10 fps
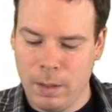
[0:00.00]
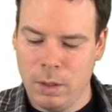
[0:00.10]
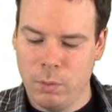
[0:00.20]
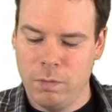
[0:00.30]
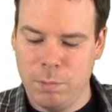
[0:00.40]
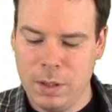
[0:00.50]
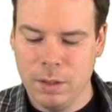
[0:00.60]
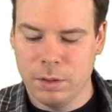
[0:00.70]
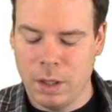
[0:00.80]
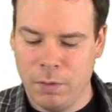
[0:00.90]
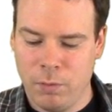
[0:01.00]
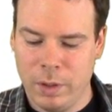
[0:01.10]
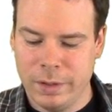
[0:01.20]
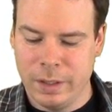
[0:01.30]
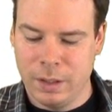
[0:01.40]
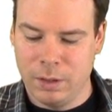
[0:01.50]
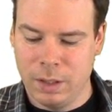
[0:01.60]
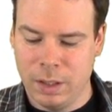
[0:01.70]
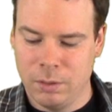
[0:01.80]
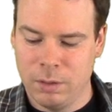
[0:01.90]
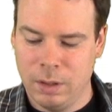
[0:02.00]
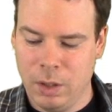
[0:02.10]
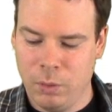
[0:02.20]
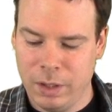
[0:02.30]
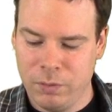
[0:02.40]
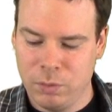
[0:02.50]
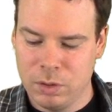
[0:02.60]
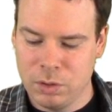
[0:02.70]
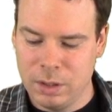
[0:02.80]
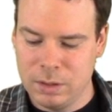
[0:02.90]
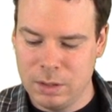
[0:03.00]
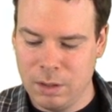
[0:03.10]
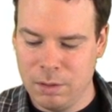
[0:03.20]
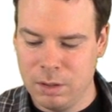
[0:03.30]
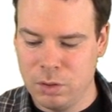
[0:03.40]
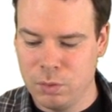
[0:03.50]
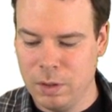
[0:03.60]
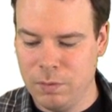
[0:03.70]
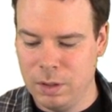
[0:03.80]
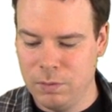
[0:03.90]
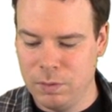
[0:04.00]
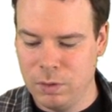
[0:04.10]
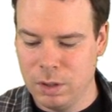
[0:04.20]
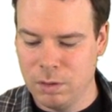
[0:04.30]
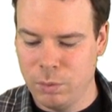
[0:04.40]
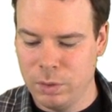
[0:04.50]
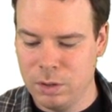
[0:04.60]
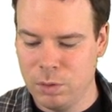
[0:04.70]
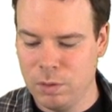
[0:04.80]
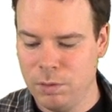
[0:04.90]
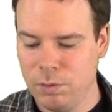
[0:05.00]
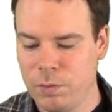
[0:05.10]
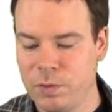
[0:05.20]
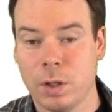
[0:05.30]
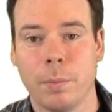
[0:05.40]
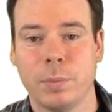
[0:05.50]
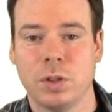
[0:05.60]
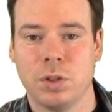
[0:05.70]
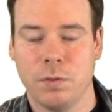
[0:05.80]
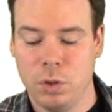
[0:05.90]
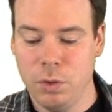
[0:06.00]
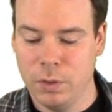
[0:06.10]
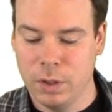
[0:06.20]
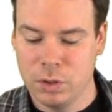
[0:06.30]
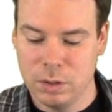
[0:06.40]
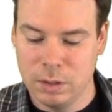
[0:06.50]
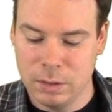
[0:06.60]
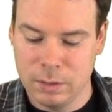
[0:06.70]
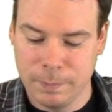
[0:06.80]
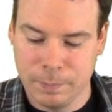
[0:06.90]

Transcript: We've peeled off one layer now. Now we're left with trying to stare at the derivative and figure out what the derivative of the composition of two functions is.